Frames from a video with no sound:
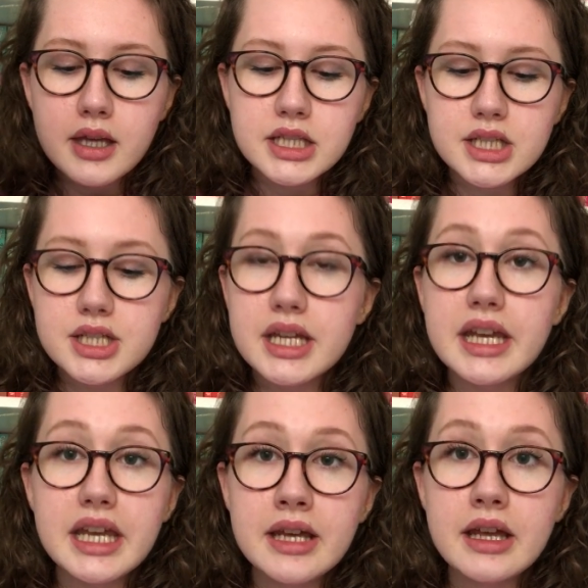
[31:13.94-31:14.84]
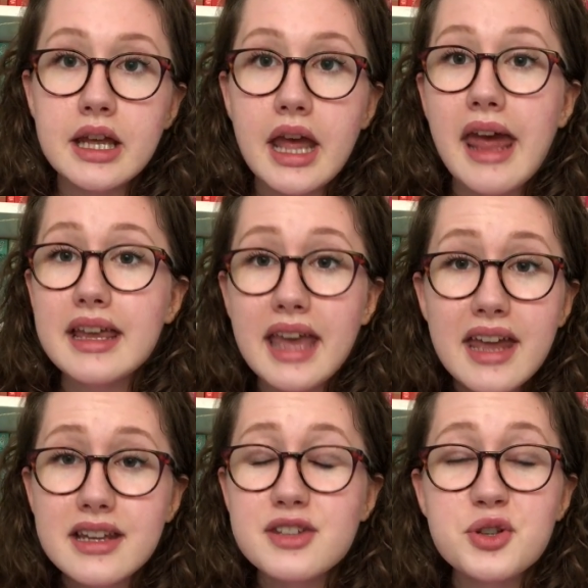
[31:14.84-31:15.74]
She,
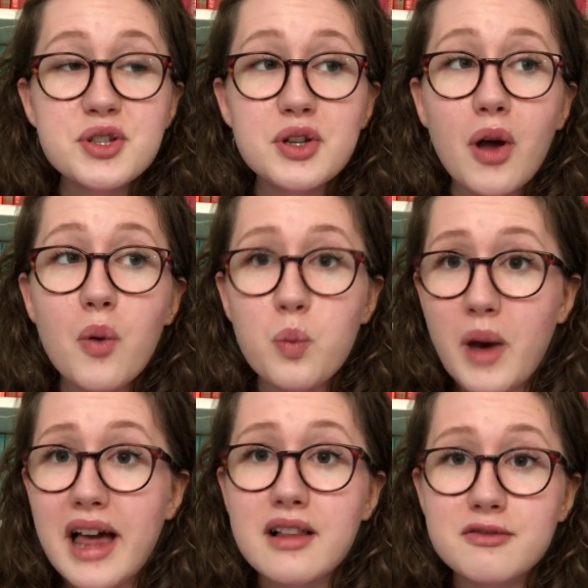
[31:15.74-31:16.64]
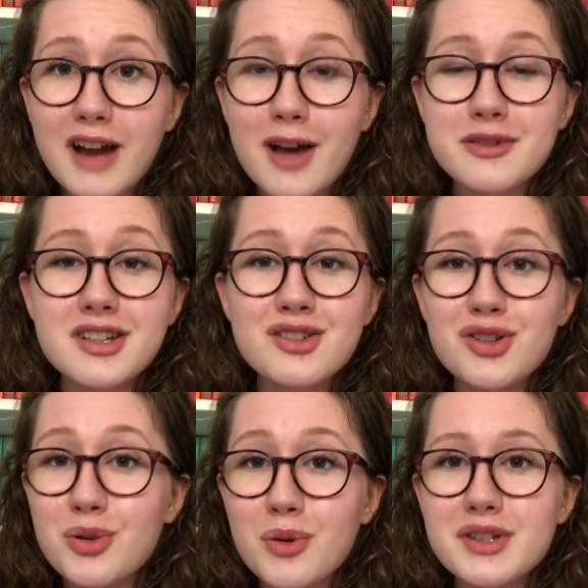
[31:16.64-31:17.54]
again, is just a well-rounded,
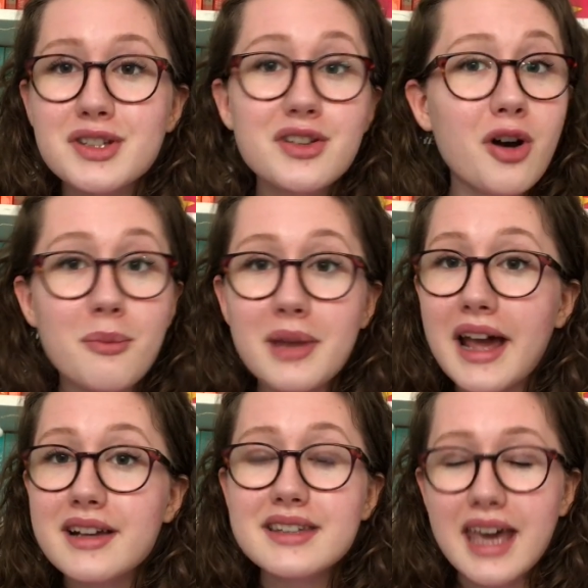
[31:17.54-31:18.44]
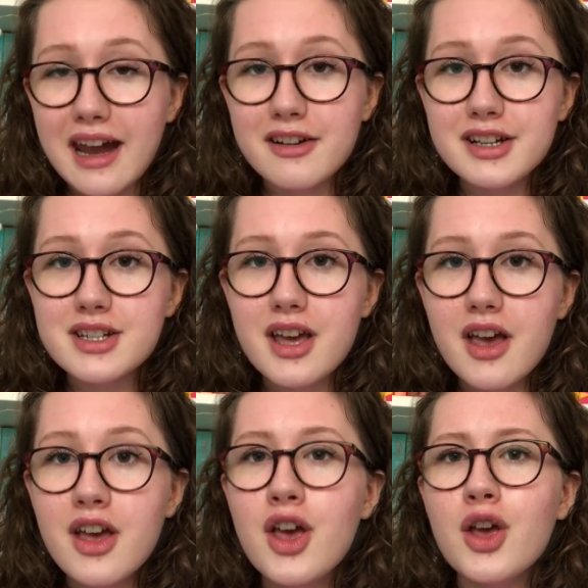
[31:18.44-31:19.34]
nuanced, complex
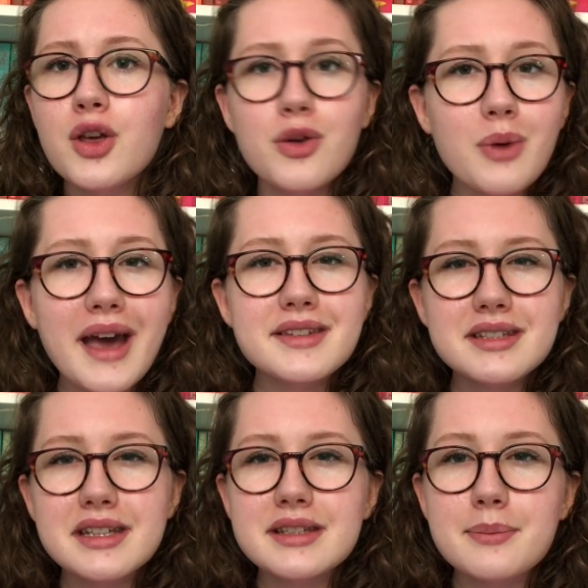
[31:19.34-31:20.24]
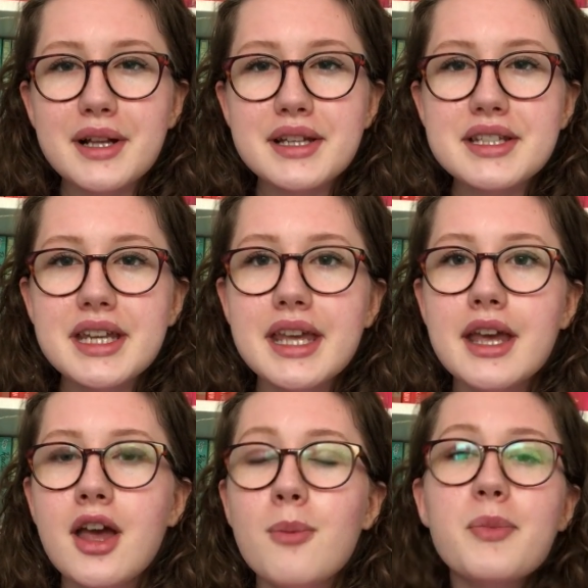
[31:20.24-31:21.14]
character who has a disability,
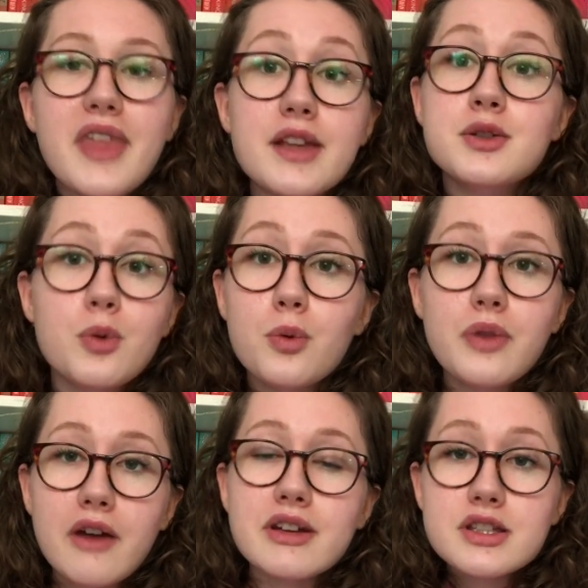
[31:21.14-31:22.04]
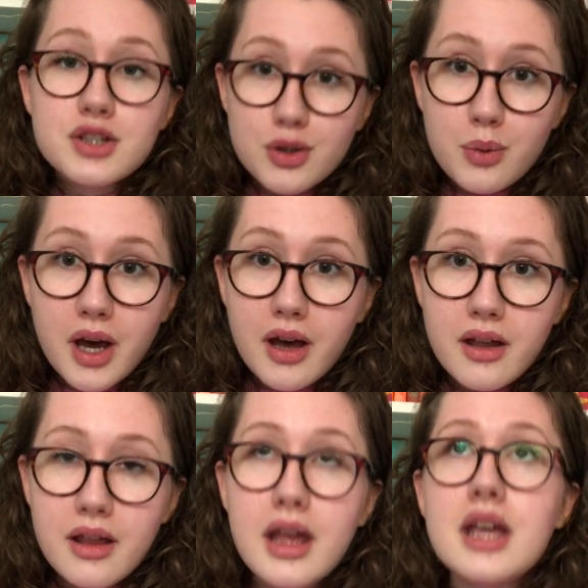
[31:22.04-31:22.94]
but that's not all there is to her.
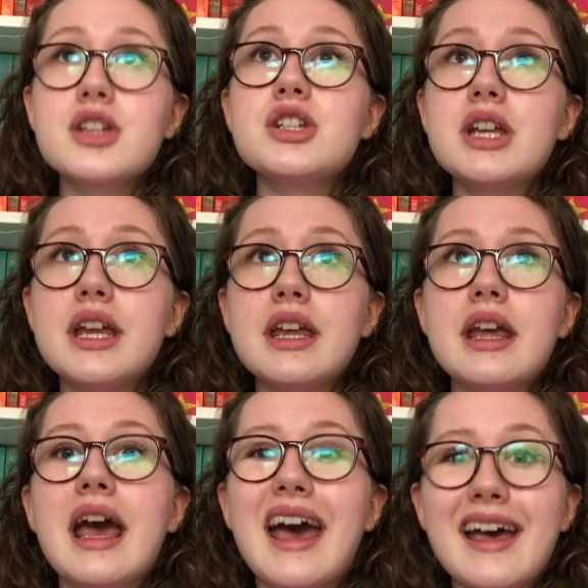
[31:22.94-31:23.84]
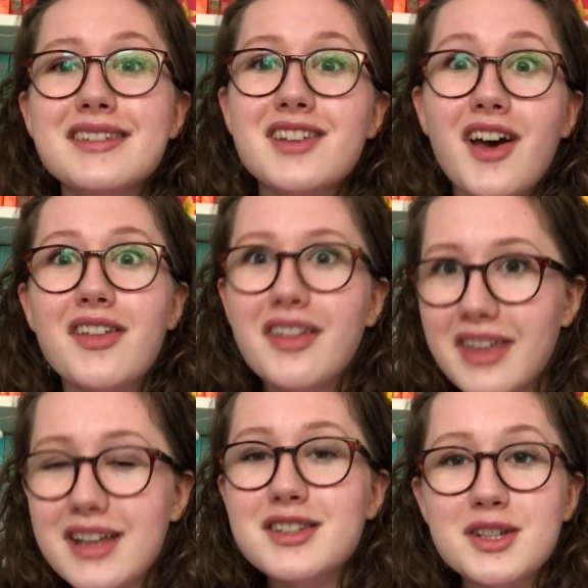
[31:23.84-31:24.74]
She has other
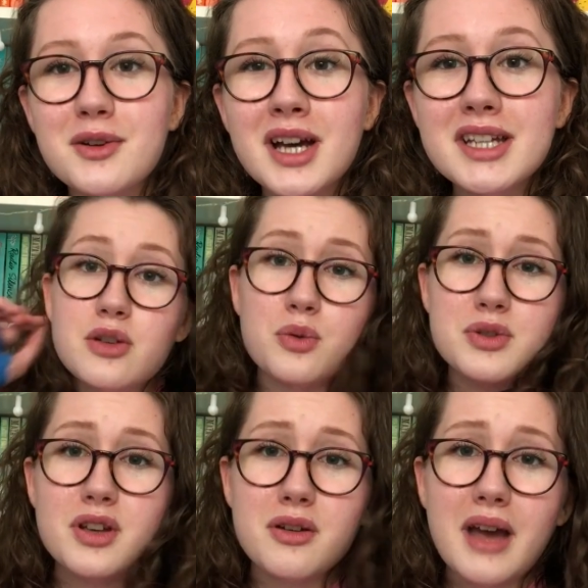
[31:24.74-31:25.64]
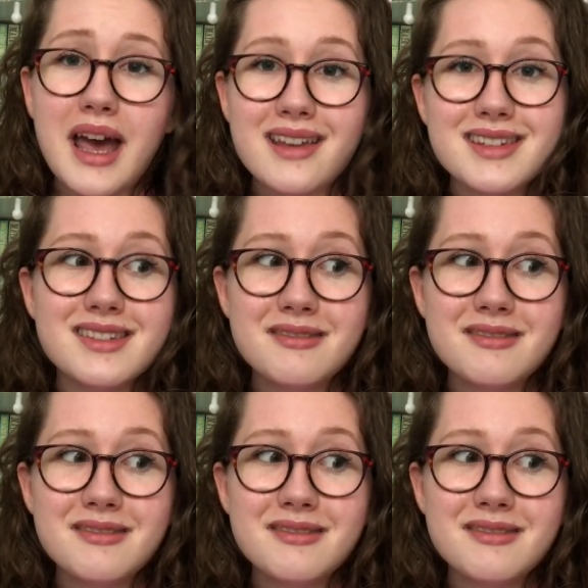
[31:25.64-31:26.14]
things to her. She also has